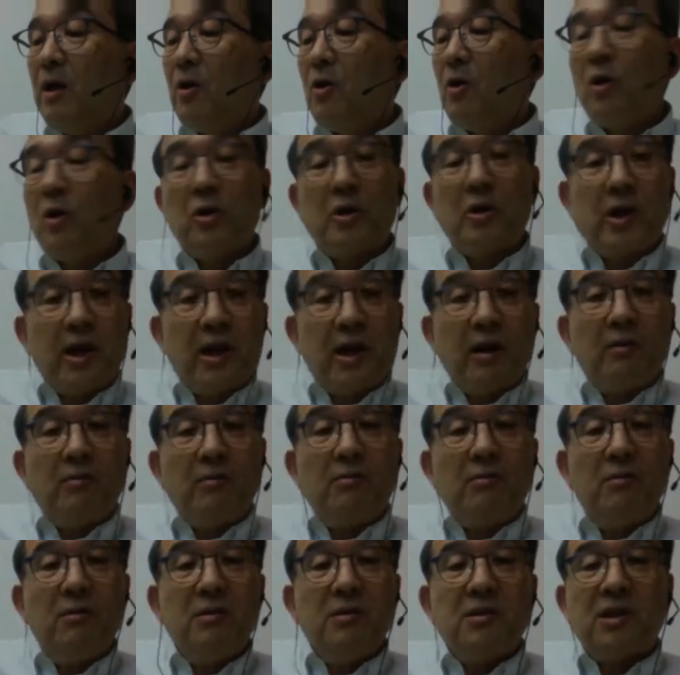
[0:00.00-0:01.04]
hotel,
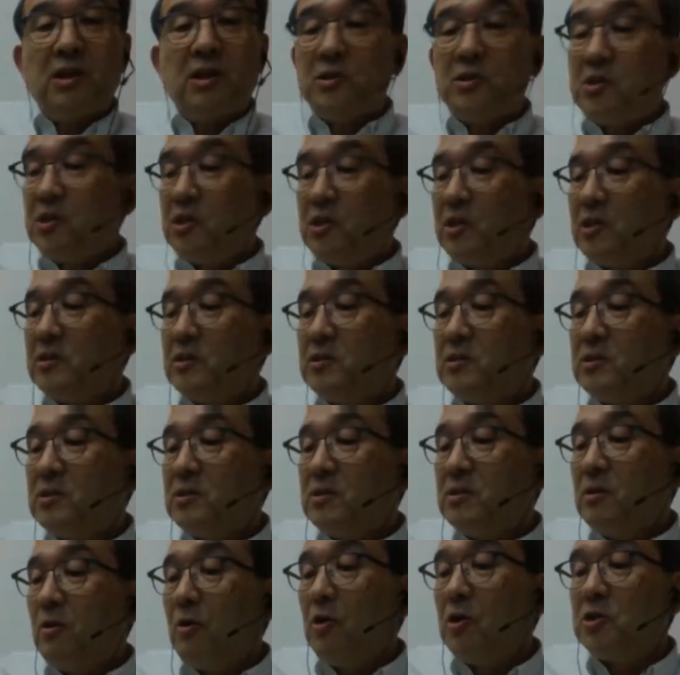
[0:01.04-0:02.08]
such
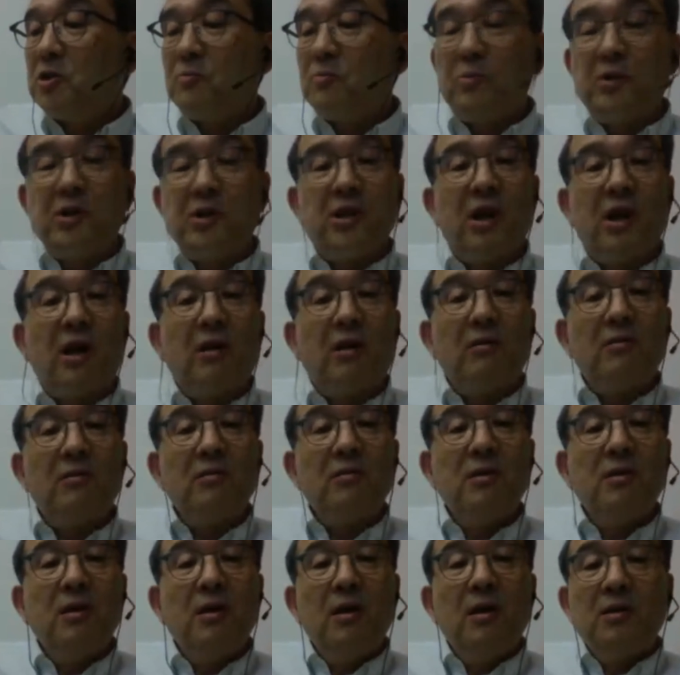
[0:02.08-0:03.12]
as hospital,
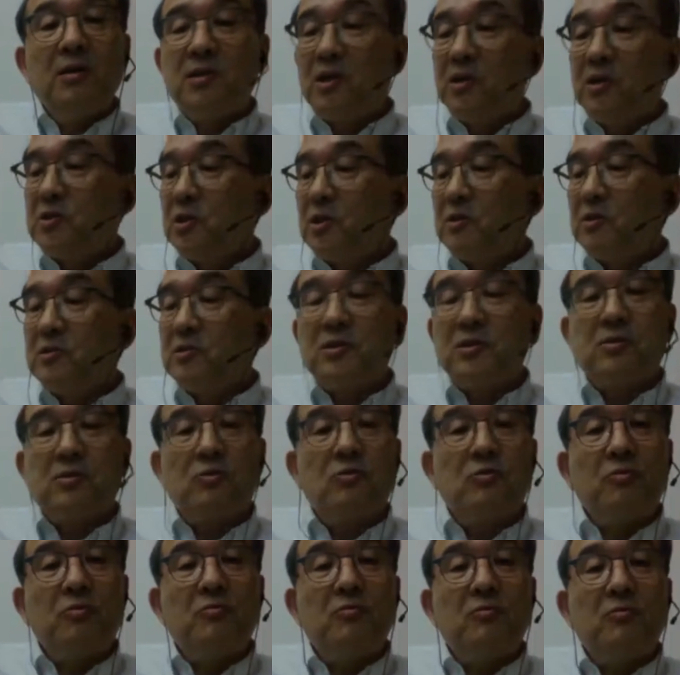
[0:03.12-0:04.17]
such as
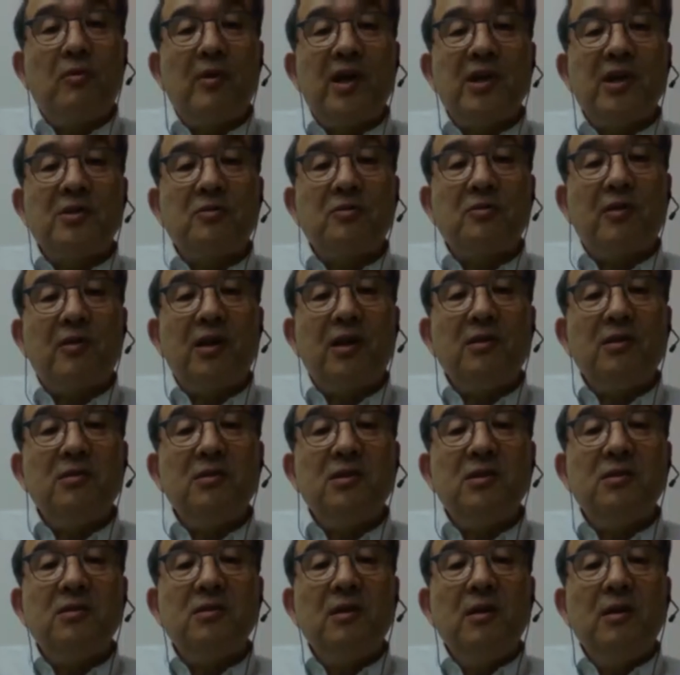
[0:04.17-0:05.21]
school,
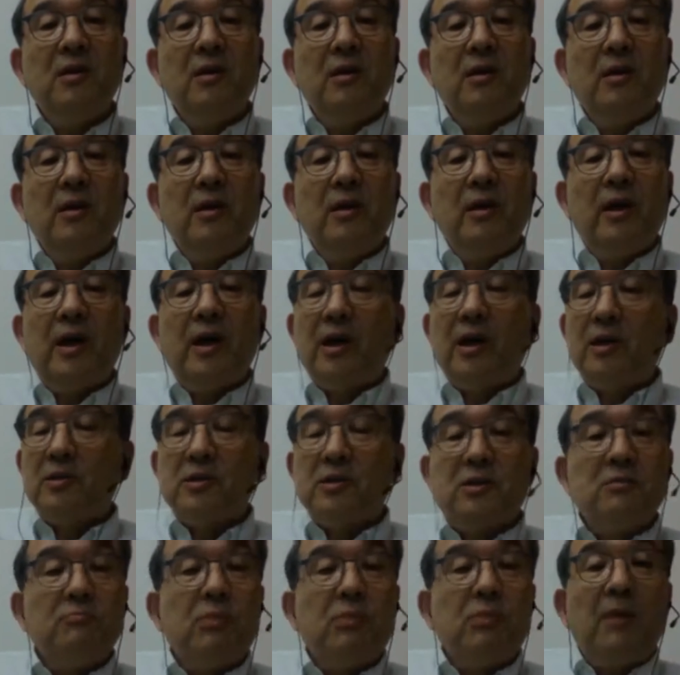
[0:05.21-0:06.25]
restaurants, and
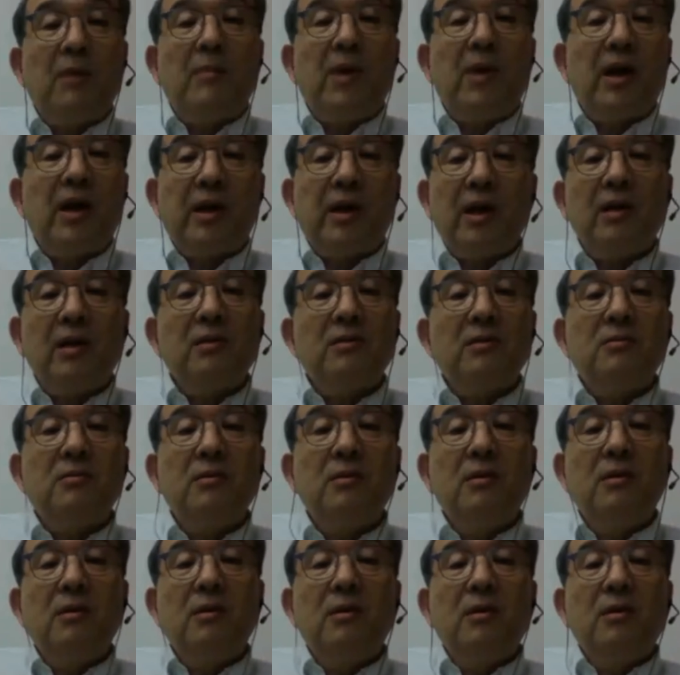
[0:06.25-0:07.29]
supermarket.
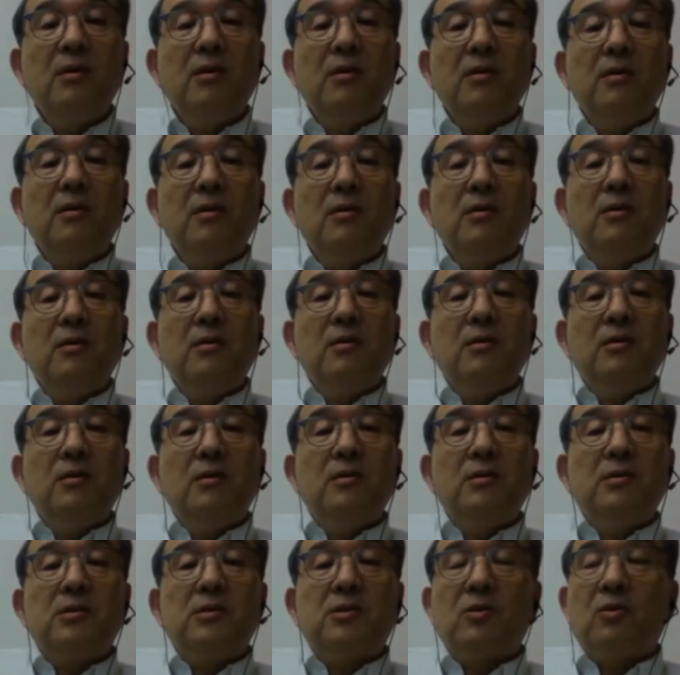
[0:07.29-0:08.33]

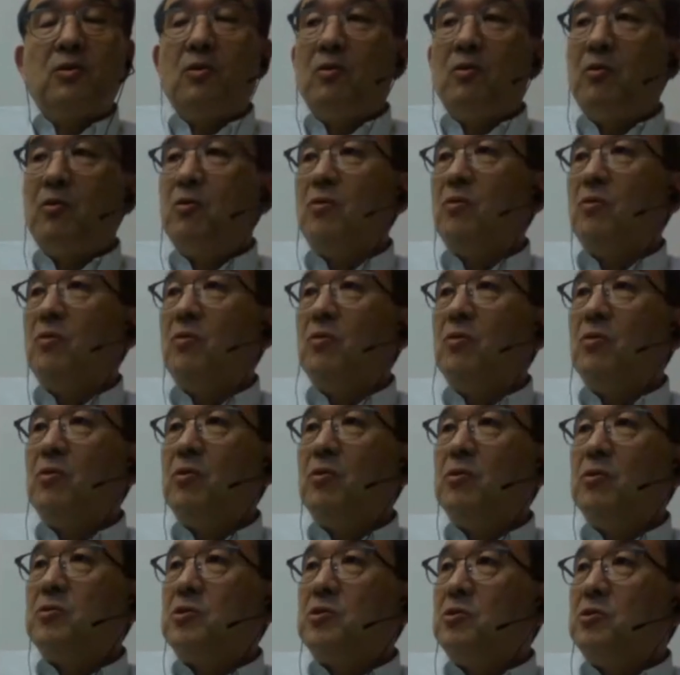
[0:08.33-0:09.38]
So
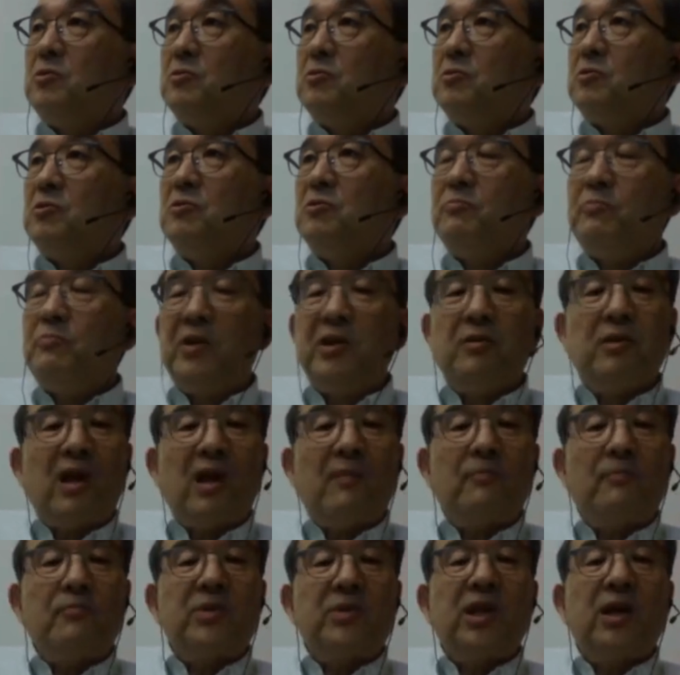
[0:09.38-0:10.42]
to build
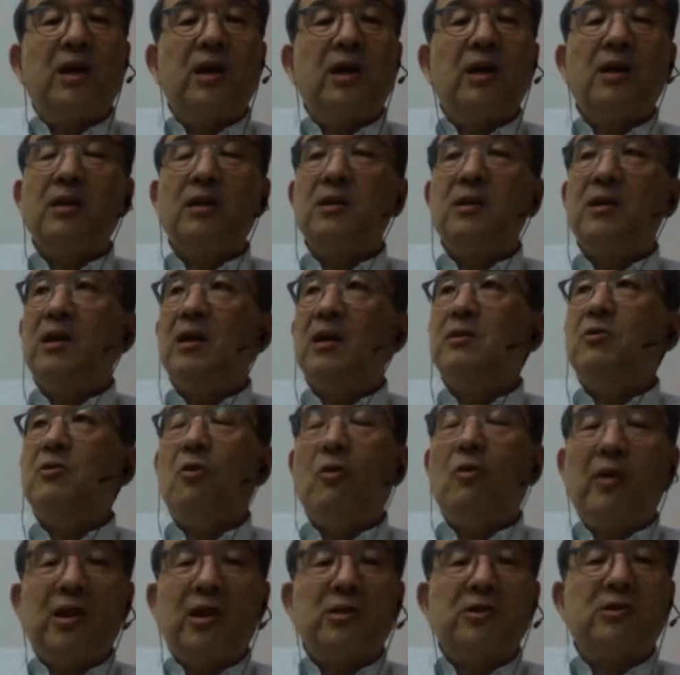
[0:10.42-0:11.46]
up the
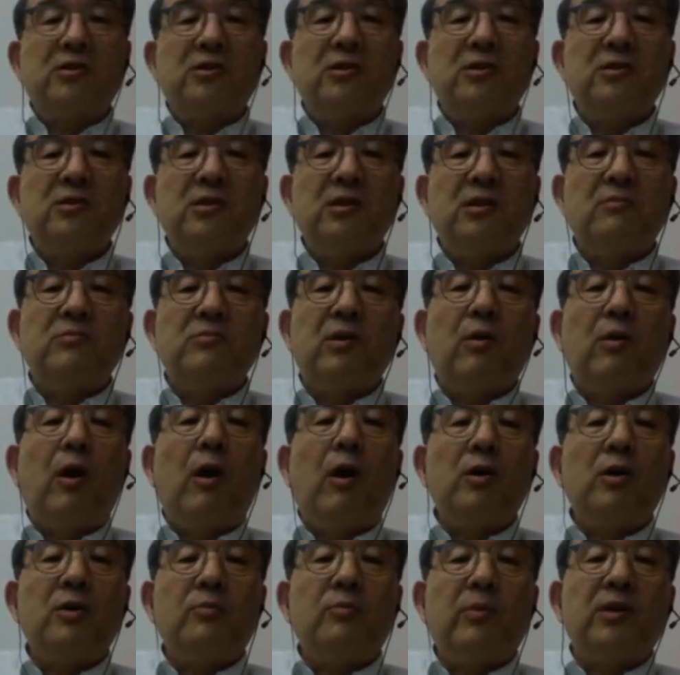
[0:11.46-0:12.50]
knowledge system, the
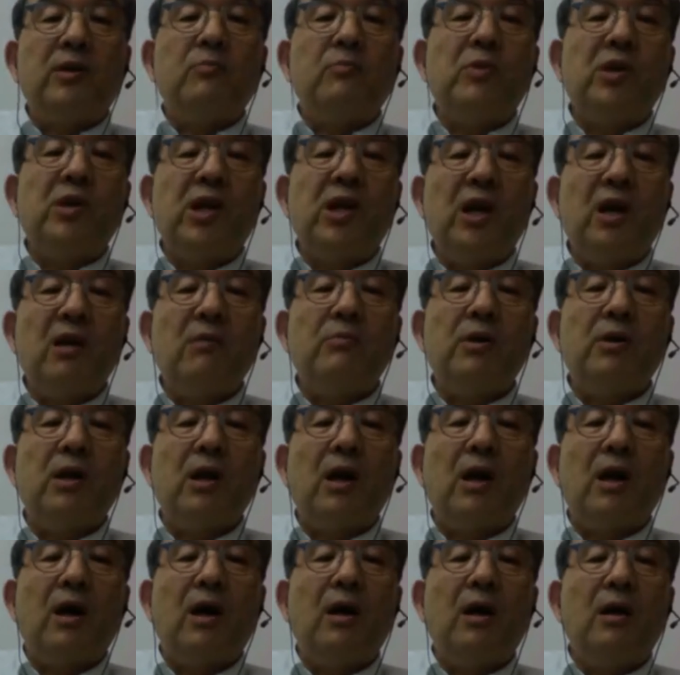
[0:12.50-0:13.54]
occupant
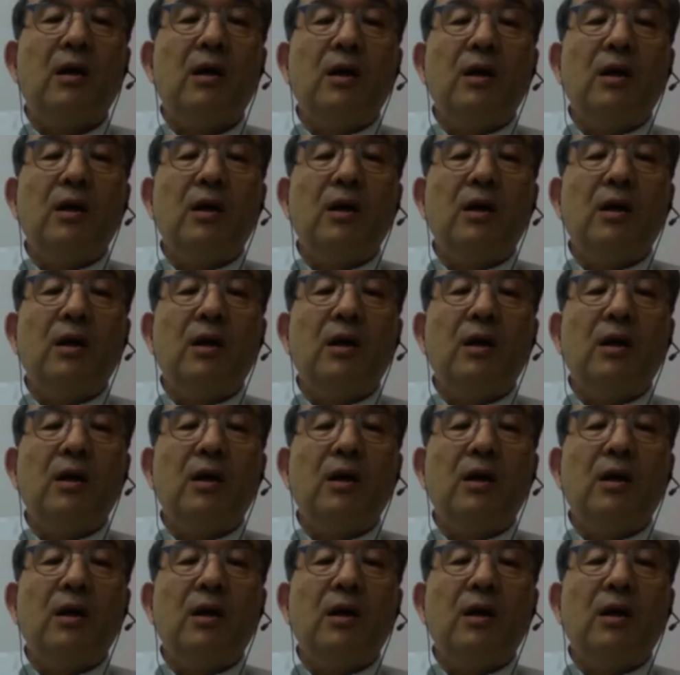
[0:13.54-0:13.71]
behavior